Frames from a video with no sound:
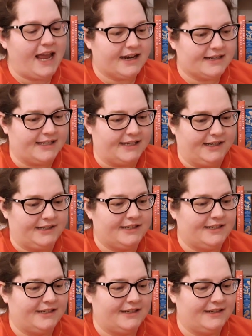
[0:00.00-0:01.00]

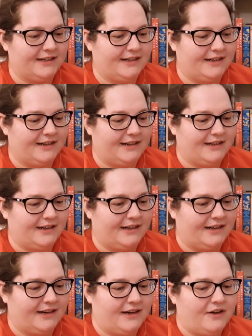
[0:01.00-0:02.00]
excellent
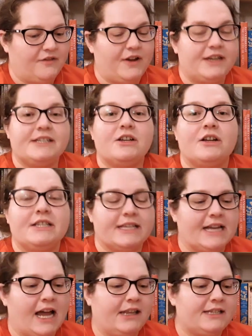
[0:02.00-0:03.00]
first start to
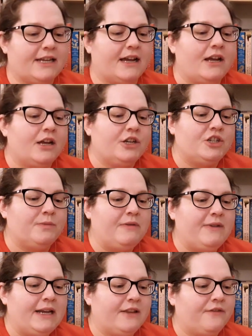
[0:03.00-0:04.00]
the calendar. Should
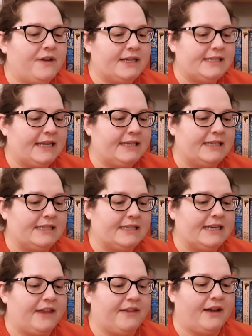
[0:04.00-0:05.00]
we read the first sentence
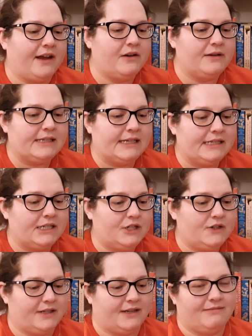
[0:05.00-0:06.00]
together? I always like to
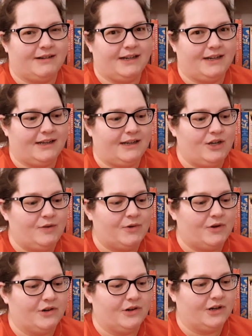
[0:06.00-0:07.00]
do that when I get a new
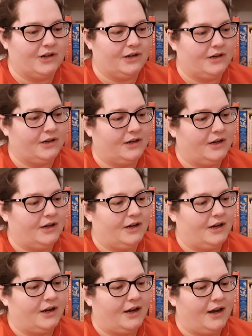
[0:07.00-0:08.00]
book.
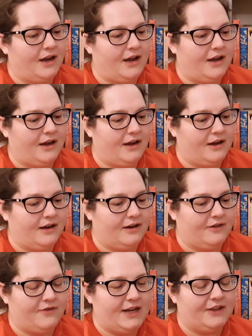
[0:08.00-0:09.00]
Uh,
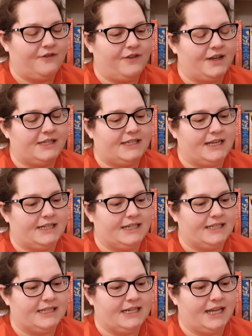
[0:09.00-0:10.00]
read the first
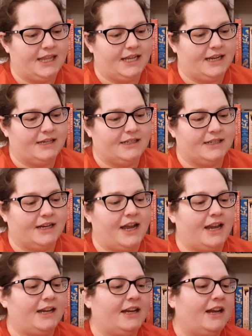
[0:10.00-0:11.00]
sentence together.
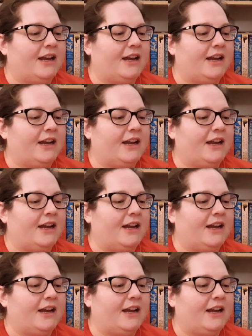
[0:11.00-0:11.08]
Okay.